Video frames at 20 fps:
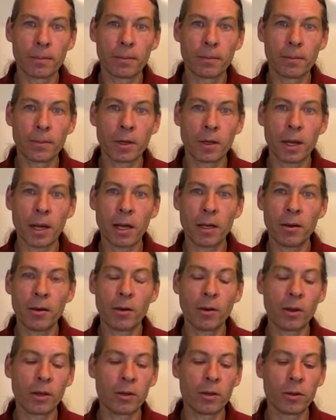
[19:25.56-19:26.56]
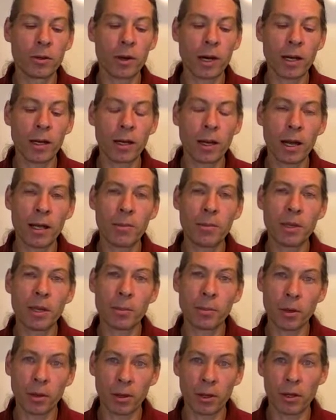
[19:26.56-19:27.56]
Okay? Only 2 out of 9
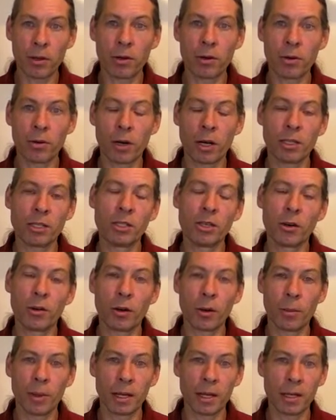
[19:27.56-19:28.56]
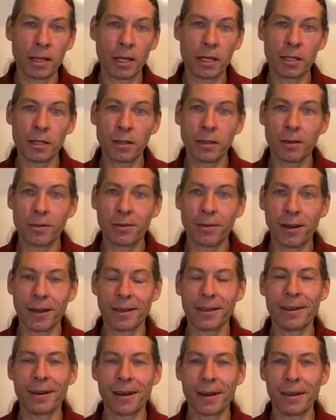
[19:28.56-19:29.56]
people need to do Raj Yoga meditation to
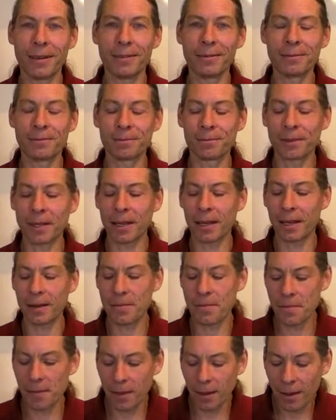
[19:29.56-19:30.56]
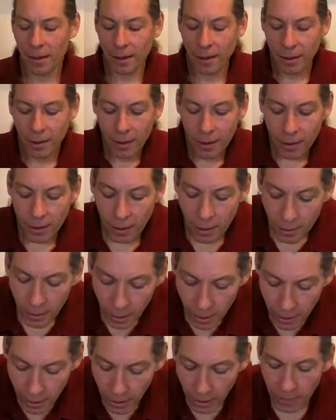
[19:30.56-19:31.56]
find God. Okay?
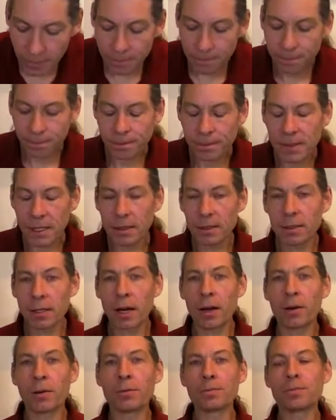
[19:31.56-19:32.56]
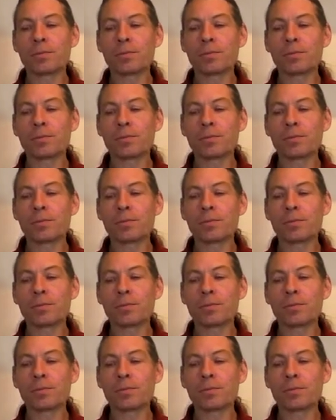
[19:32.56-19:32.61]
Alright. So,